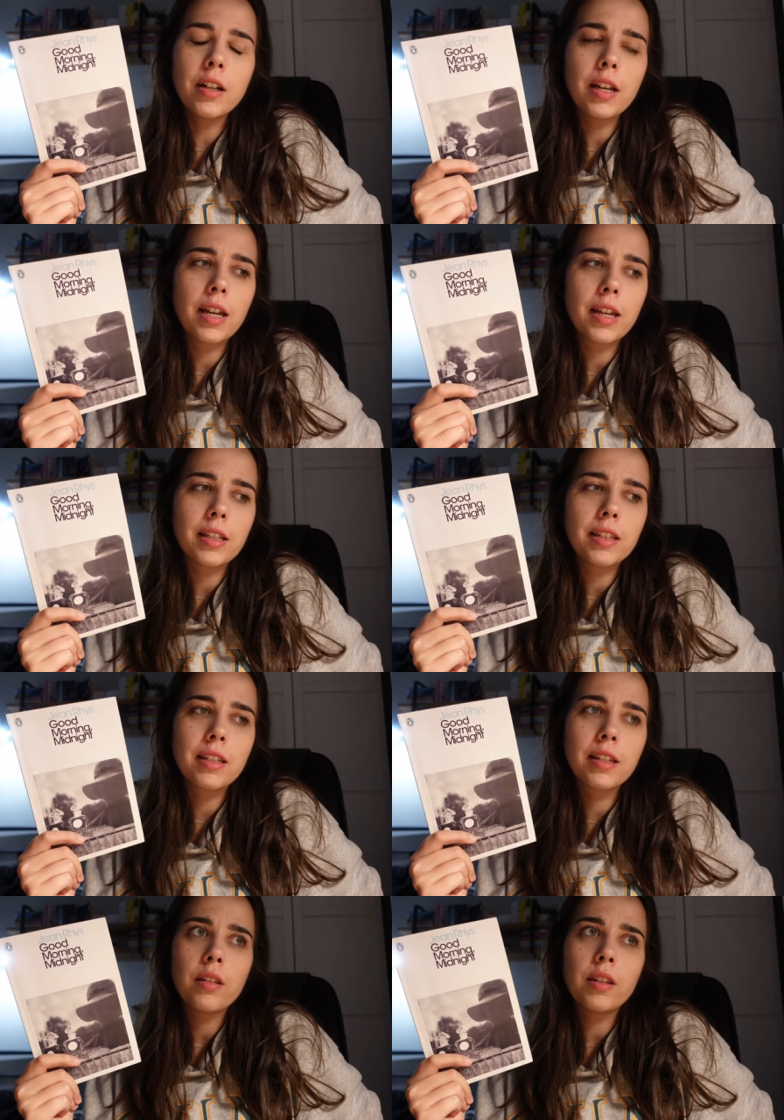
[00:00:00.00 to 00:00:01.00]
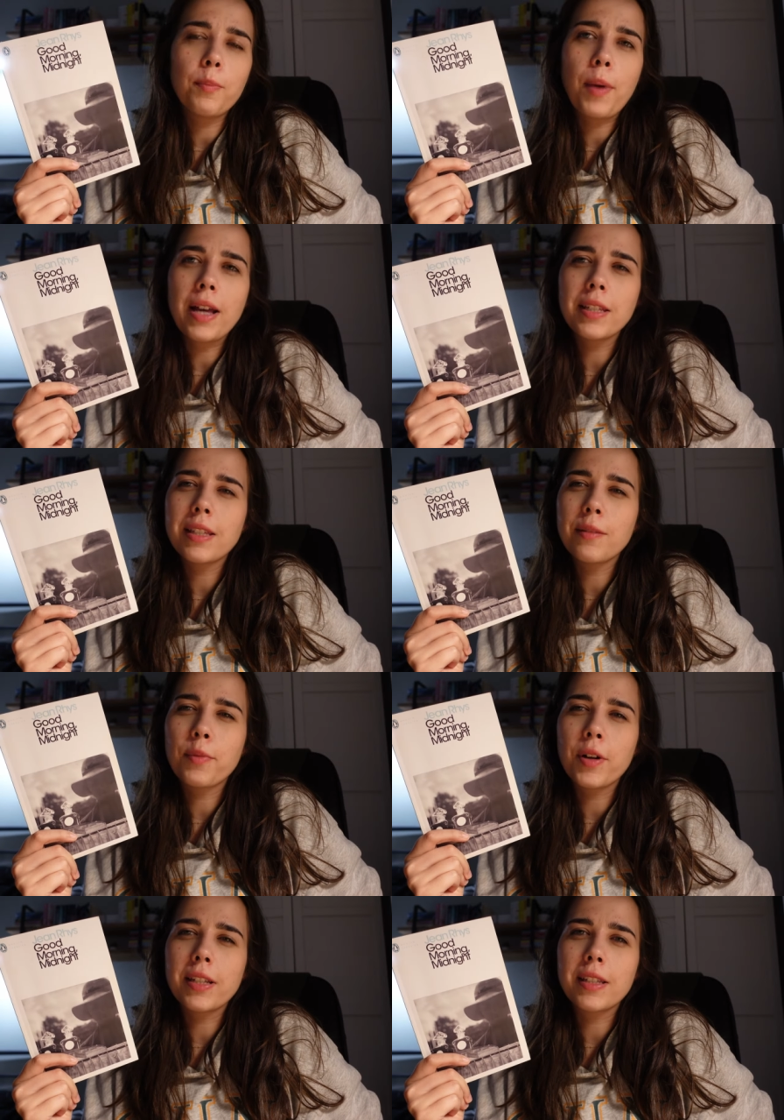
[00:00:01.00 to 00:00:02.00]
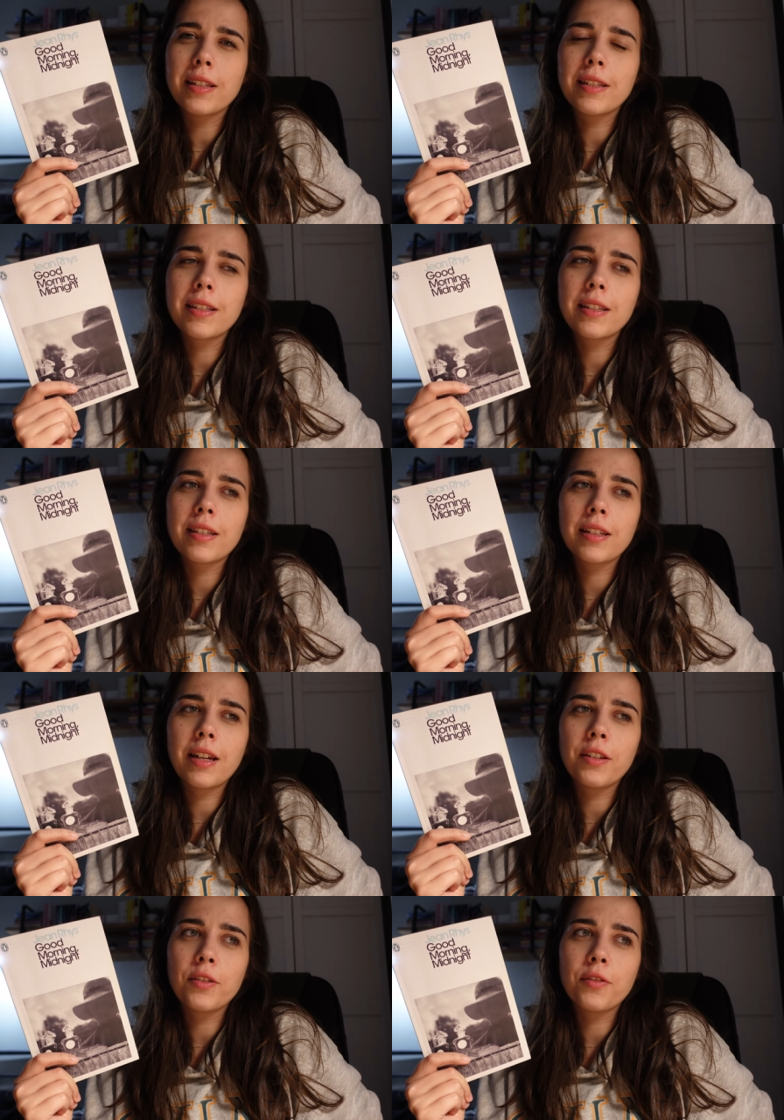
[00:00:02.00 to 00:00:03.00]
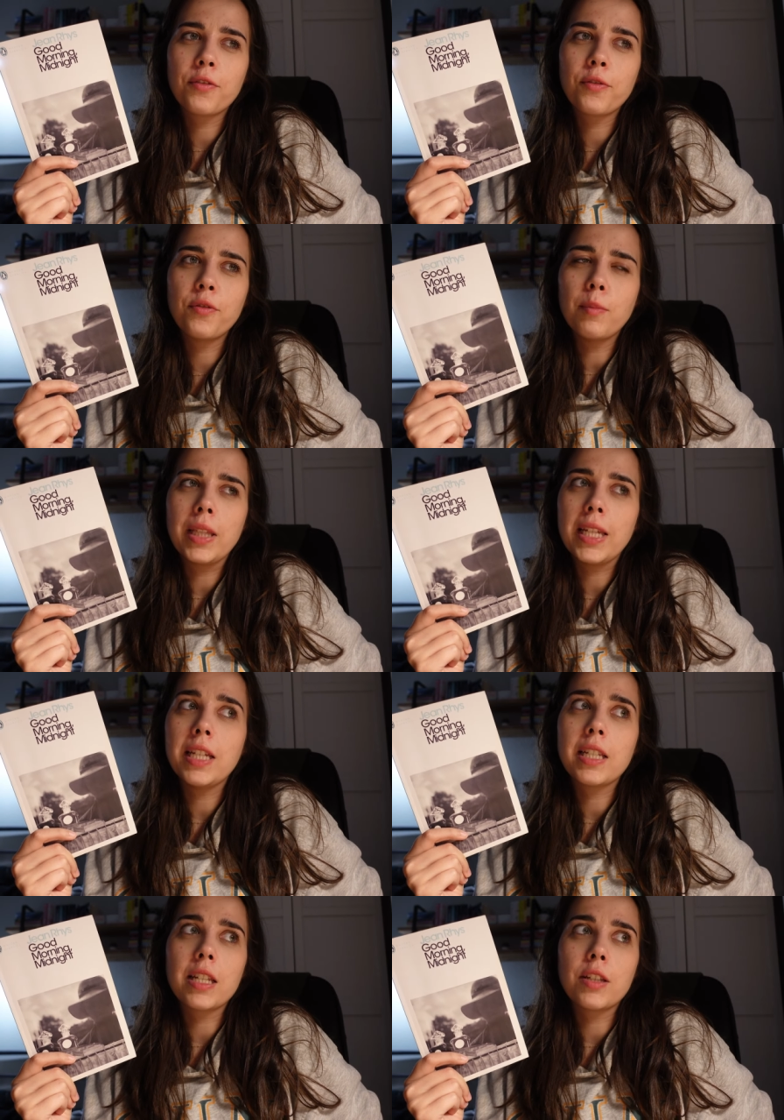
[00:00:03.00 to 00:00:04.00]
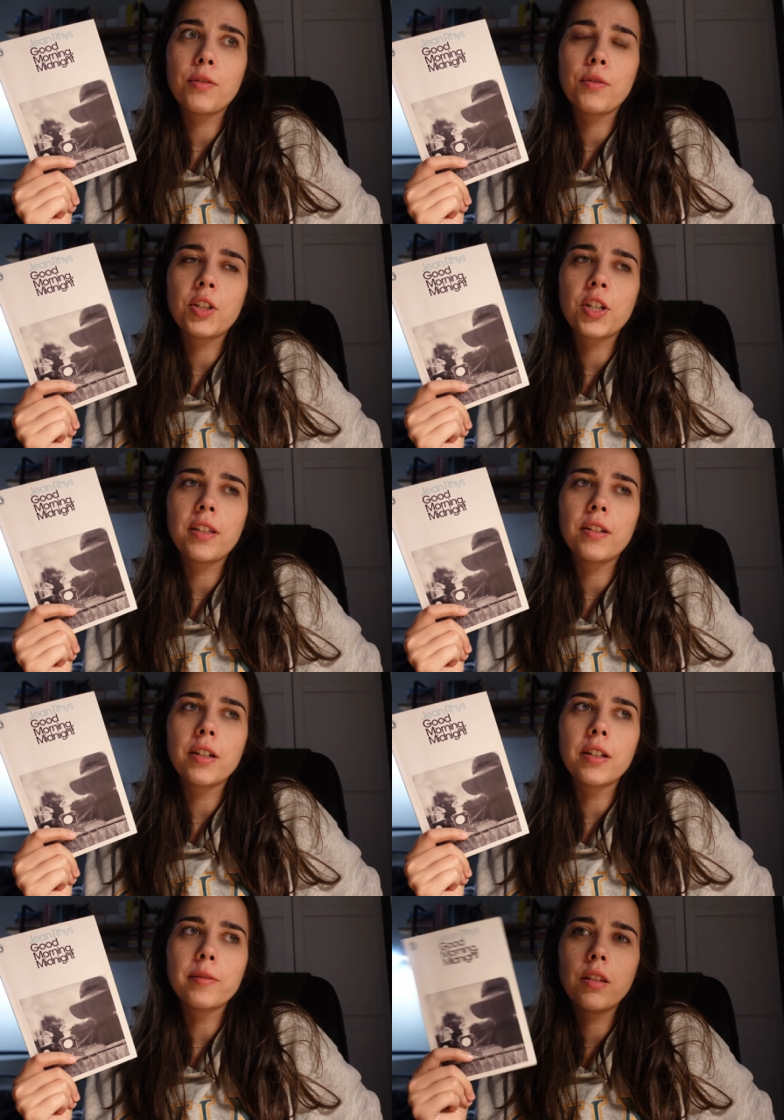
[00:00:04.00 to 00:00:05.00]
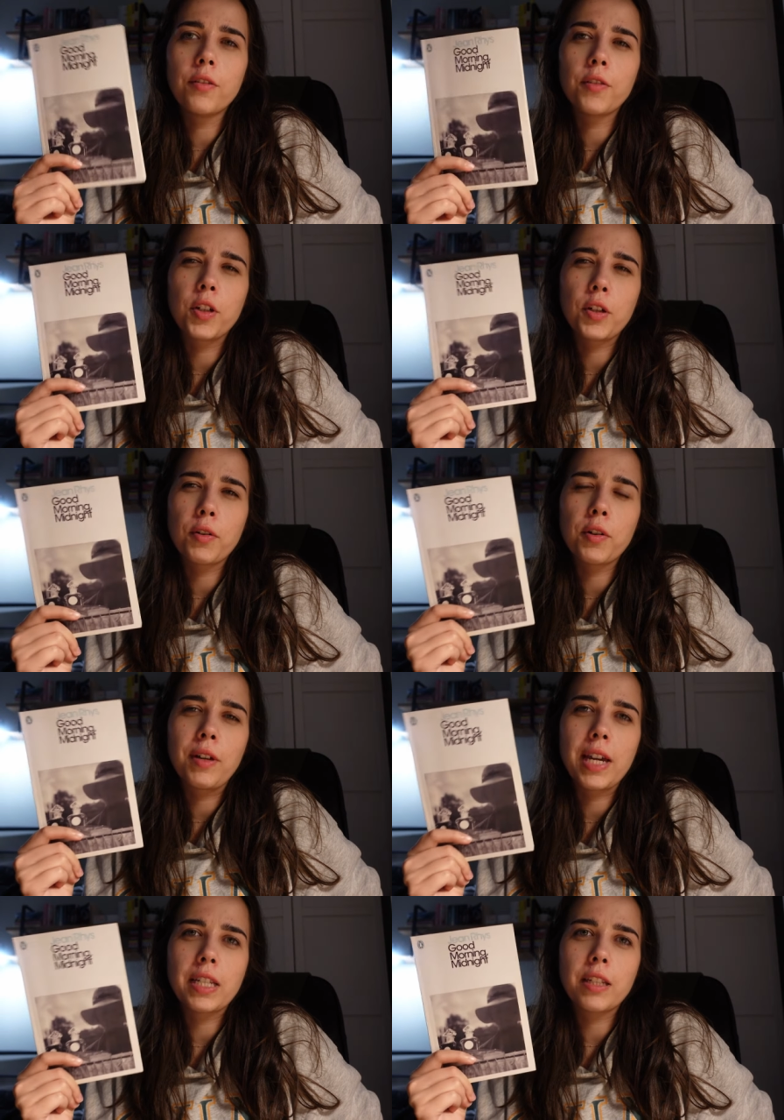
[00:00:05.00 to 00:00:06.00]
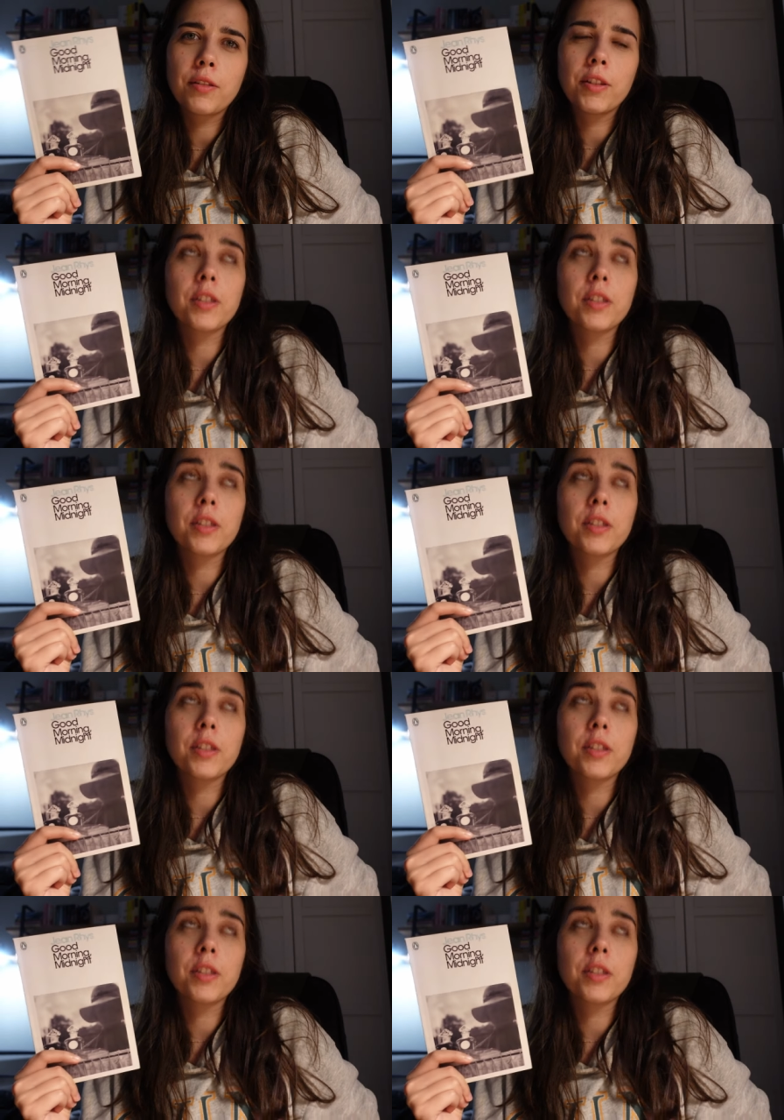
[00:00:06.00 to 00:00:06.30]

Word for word: and the past and present kind of bleed into each other the further you get into the